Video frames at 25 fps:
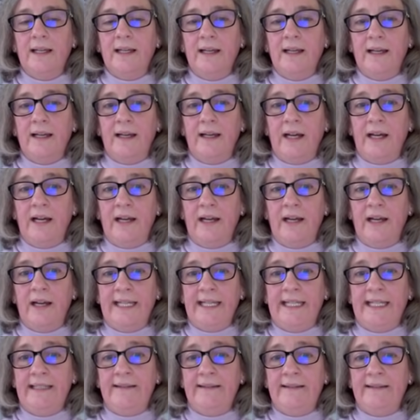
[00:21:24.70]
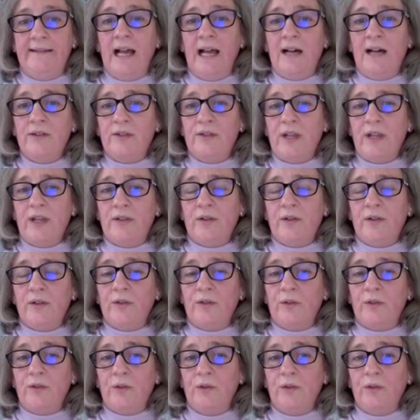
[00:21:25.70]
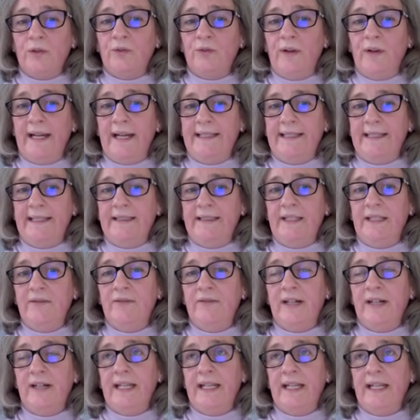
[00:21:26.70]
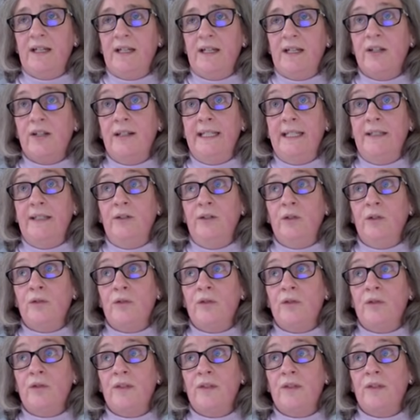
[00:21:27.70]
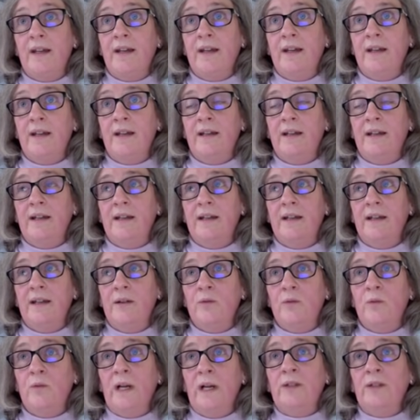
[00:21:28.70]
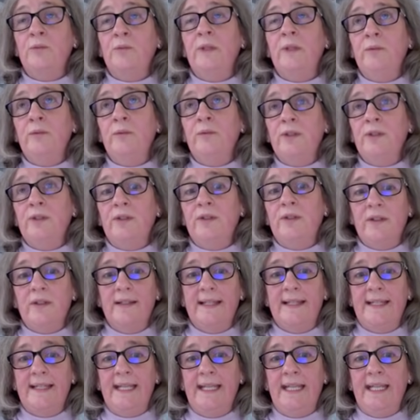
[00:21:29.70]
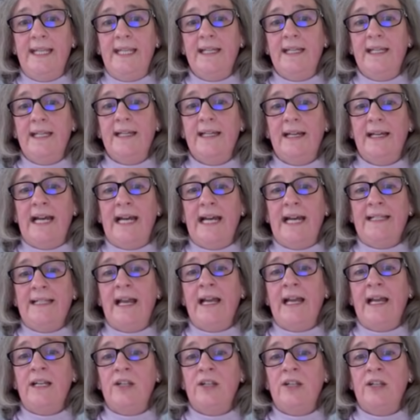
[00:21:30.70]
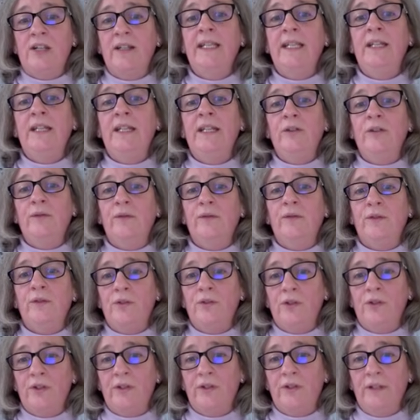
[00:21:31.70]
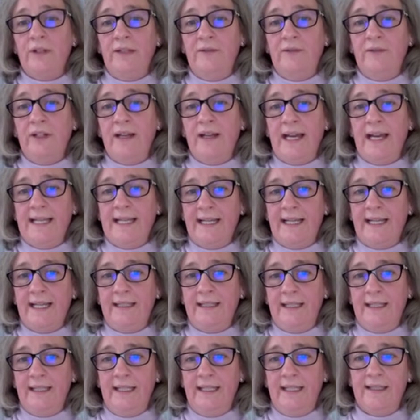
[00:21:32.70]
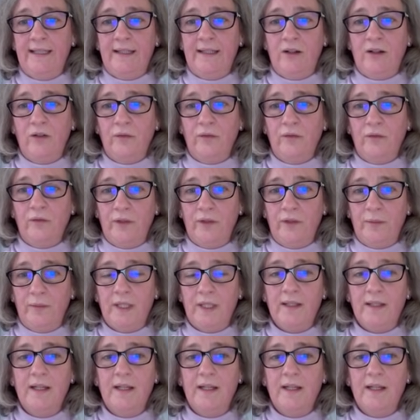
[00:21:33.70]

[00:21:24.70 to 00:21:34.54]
It allows us also to identify actually those, what we would see as action in the future if the hazard is confirmed.